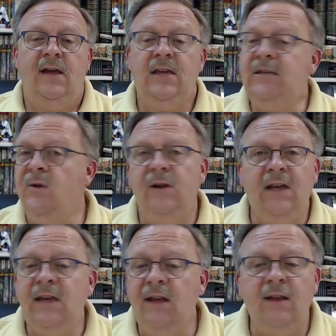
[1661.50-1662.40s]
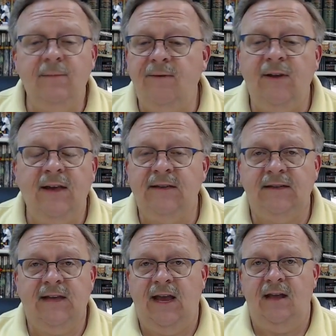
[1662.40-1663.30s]
He's going to kill him if he gets
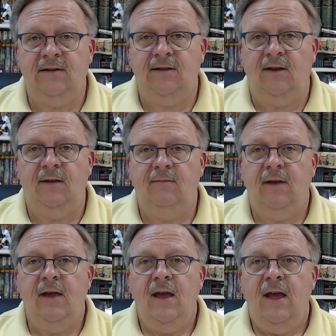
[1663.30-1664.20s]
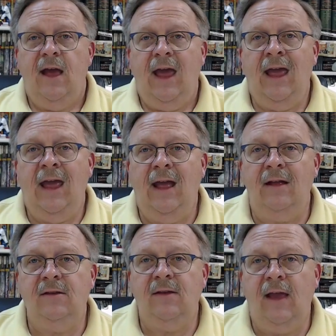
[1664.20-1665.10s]
his hands on him.
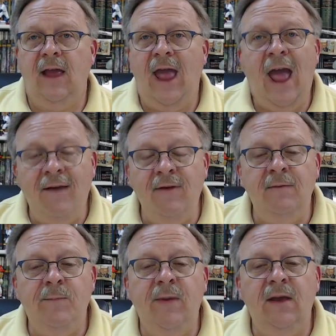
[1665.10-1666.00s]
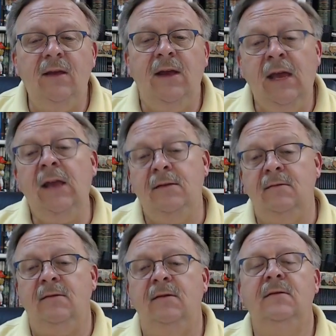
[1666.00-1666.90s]
And having been
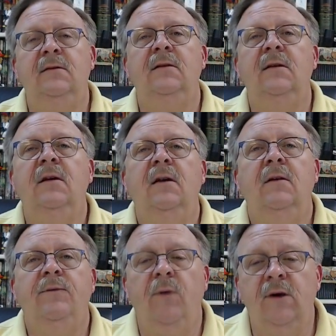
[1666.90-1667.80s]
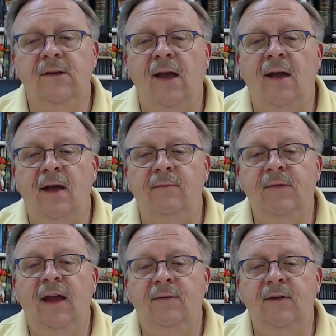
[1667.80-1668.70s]
hidden for a time,
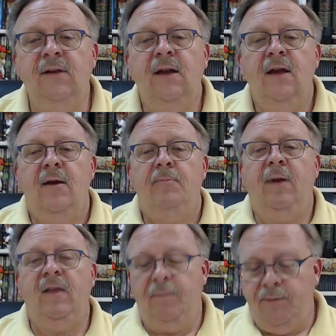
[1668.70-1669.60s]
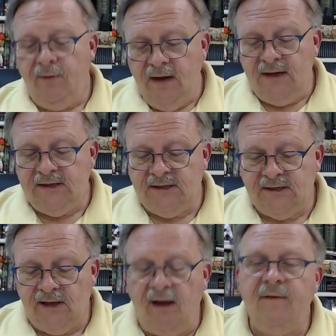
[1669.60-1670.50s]
David, by the
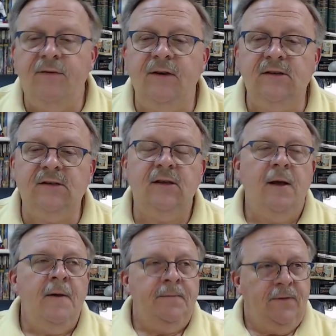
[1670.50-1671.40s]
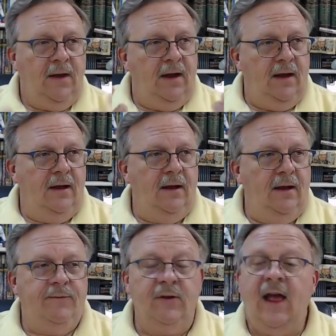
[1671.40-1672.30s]
priests of this,
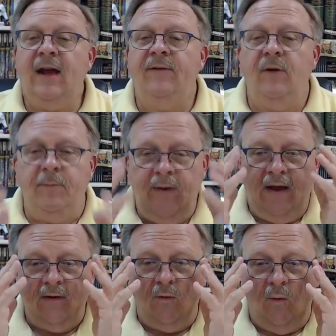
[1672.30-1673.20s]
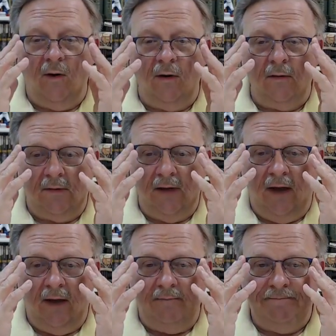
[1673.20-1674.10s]
for lack of a better word,
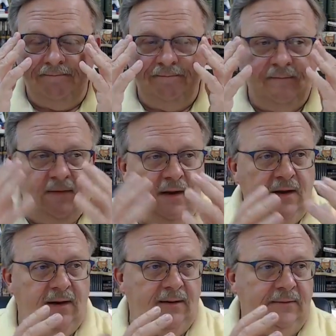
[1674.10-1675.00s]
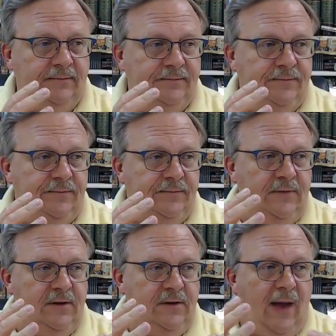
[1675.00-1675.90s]

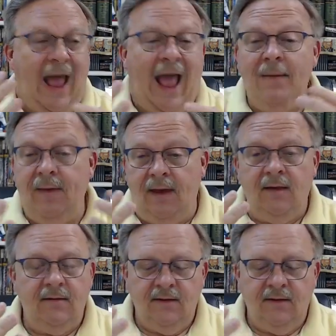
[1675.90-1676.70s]
abbey,